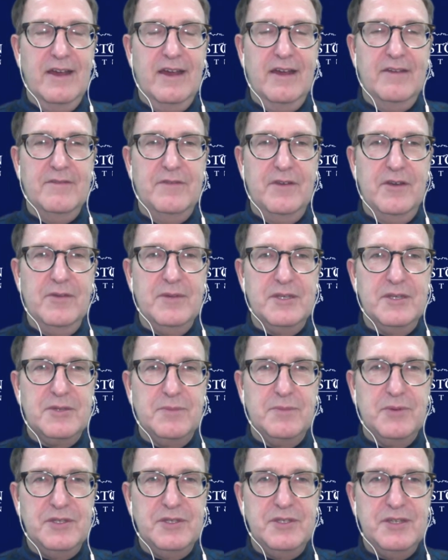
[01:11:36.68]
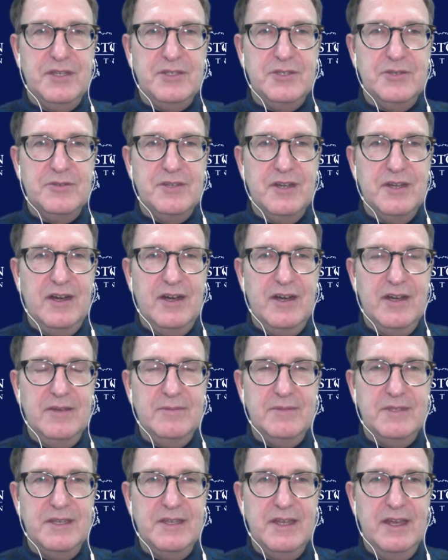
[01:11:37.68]
Very much appreciate your
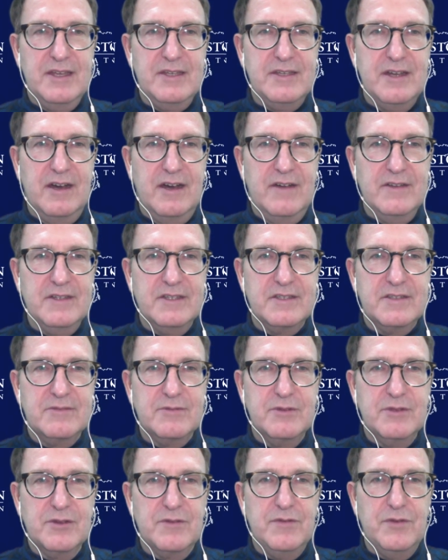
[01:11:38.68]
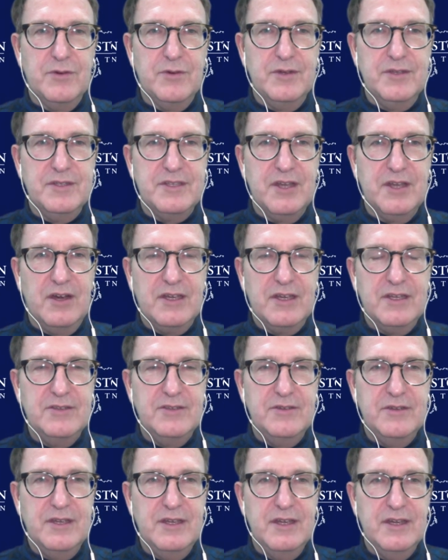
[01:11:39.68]
time today, Thomas. We look forward to talking to
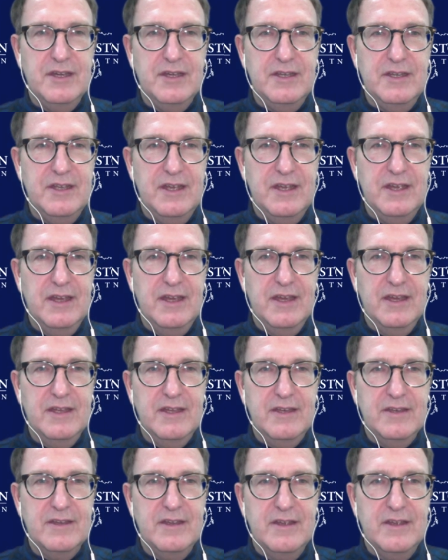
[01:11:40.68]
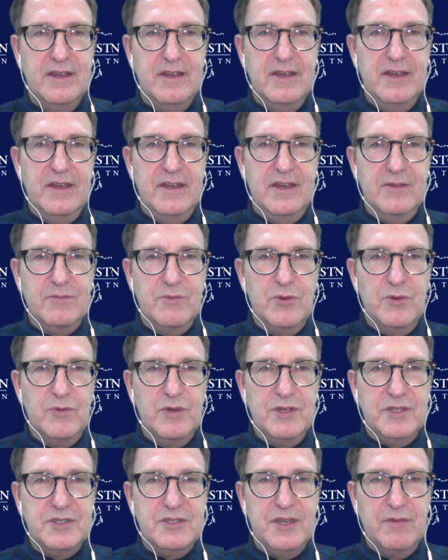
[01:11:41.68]
you again, and we
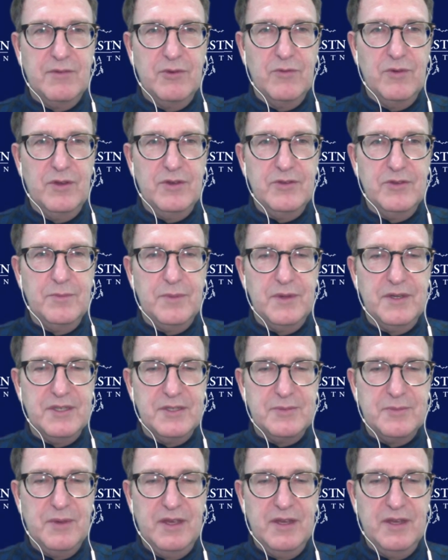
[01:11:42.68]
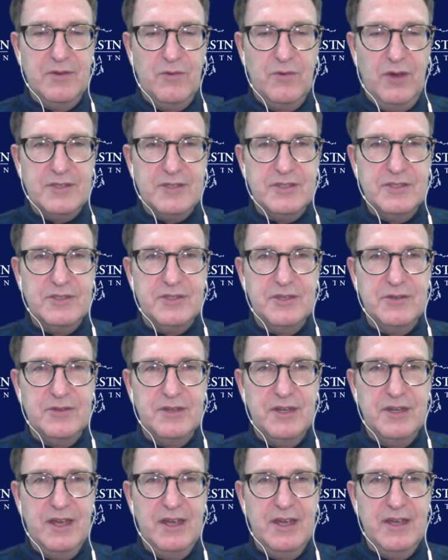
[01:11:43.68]
wish everyone who participated and watched the show
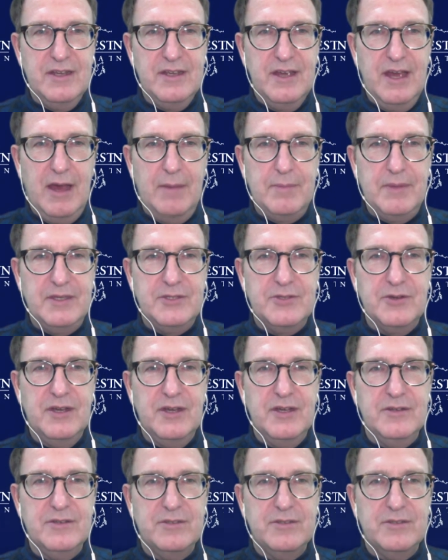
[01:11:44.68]
today happy trails.